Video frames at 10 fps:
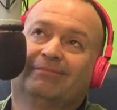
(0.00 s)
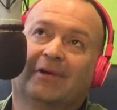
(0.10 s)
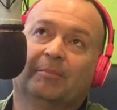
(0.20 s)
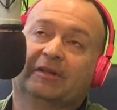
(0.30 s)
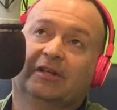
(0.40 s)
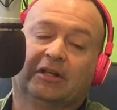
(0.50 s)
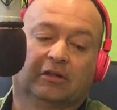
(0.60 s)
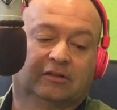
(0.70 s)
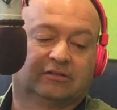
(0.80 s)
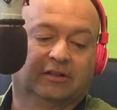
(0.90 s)
not
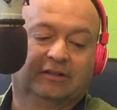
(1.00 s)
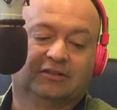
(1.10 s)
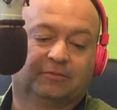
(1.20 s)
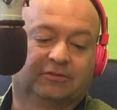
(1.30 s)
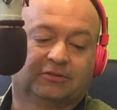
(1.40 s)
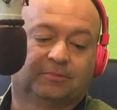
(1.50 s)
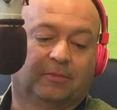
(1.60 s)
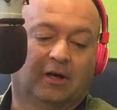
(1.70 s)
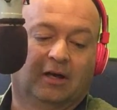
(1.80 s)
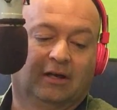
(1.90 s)
meticulously,
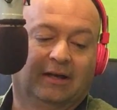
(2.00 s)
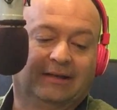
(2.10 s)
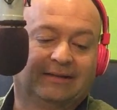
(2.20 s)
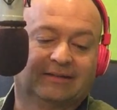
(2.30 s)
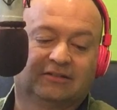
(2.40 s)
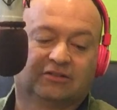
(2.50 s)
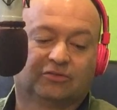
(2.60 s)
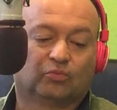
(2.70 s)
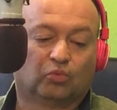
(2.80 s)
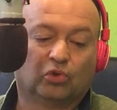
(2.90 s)
I guess,
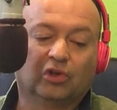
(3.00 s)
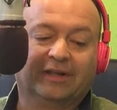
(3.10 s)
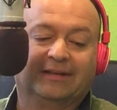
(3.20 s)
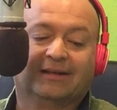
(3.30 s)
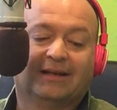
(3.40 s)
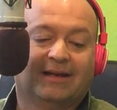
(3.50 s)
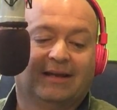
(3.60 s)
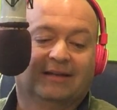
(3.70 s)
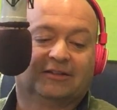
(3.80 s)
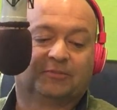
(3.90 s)
just really
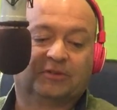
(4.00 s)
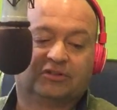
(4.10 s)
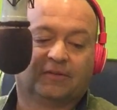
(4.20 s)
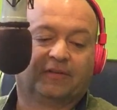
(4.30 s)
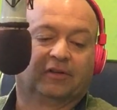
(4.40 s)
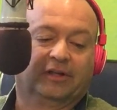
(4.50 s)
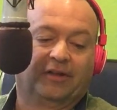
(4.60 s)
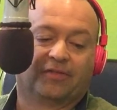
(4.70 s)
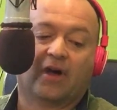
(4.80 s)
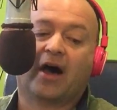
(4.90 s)

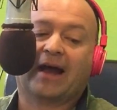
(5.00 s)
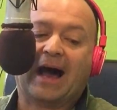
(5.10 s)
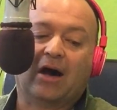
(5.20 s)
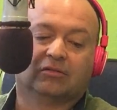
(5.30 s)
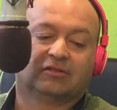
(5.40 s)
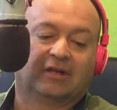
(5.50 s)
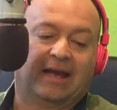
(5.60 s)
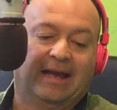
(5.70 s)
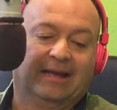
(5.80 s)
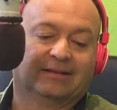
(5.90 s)
specifically thought out.
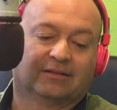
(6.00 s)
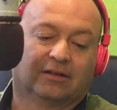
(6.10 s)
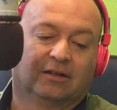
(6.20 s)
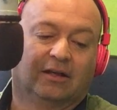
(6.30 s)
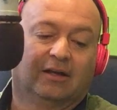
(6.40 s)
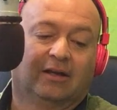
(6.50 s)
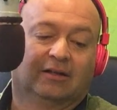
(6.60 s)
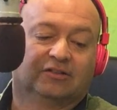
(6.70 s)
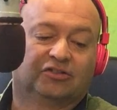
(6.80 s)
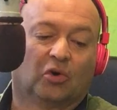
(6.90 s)
And
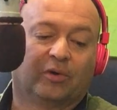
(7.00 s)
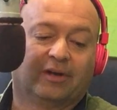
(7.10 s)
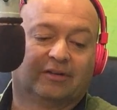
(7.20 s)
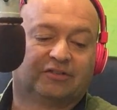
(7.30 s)
so